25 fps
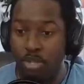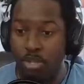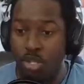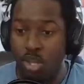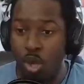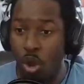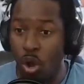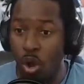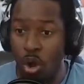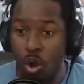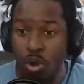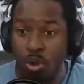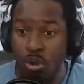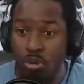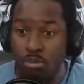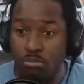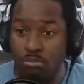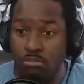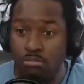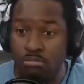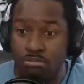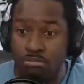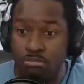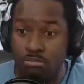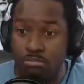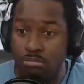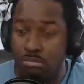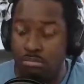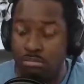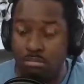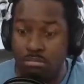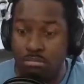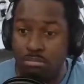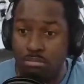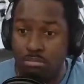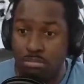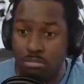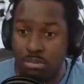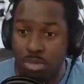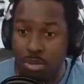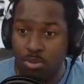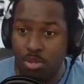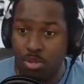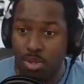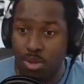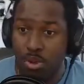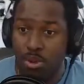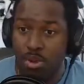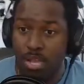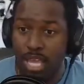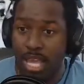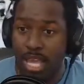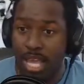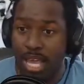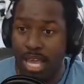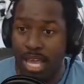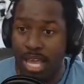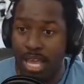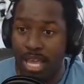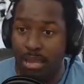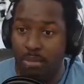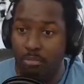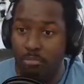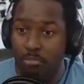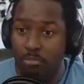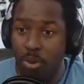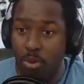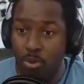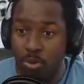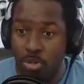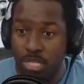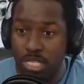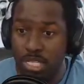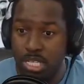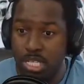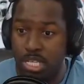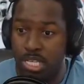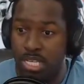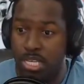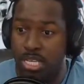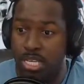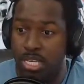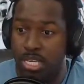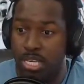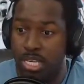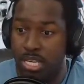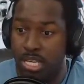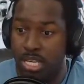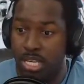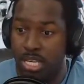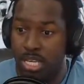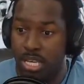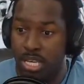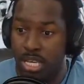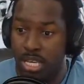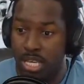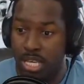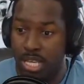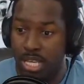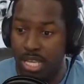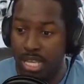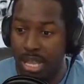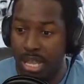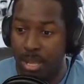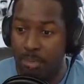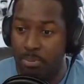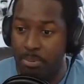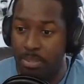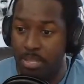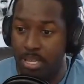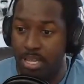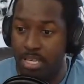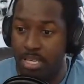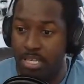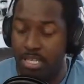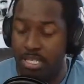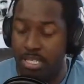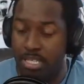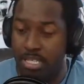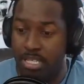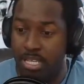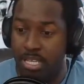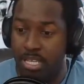all AI mostly in that place.